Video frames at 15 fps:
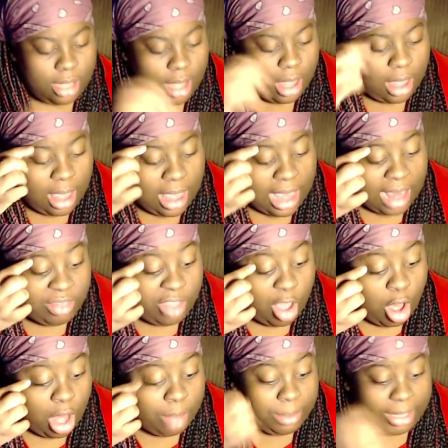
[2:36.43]
and they all
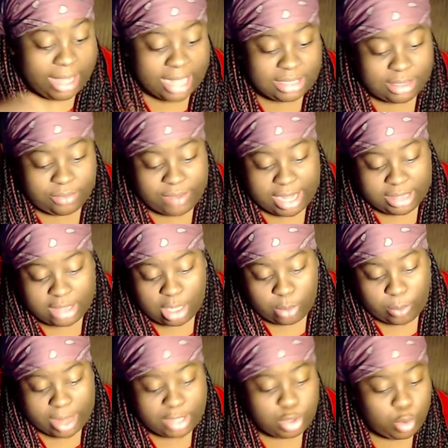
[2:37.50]
began to fight their way
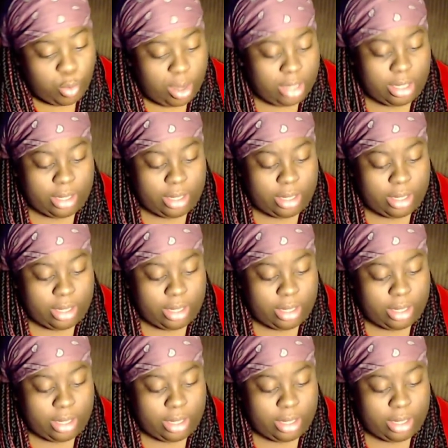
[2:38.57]
toward her.